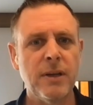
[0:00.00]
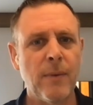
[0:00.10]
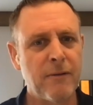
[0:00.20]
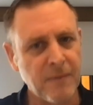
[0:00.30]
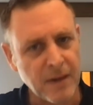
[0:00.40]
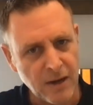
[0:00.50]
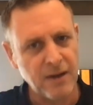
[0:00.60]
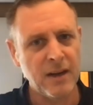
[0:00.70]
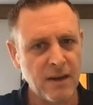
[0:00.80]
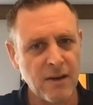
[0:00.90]
He went from the
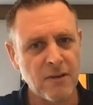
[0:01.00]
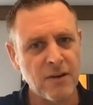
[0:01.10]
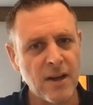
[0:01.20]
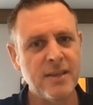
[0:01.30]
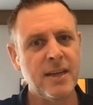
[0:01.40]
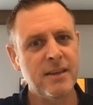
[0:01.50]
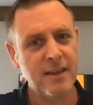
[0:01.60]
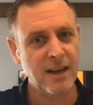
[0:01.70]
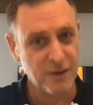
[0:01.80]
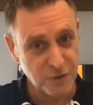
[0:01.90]
England under-19s to
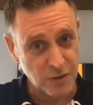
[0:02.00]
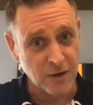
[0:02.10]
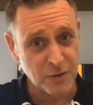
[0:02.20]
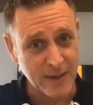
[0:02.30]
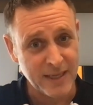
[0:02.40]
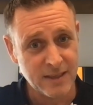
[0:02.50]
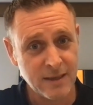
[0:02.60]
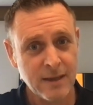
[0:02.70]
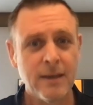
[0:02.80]
the England under-20s.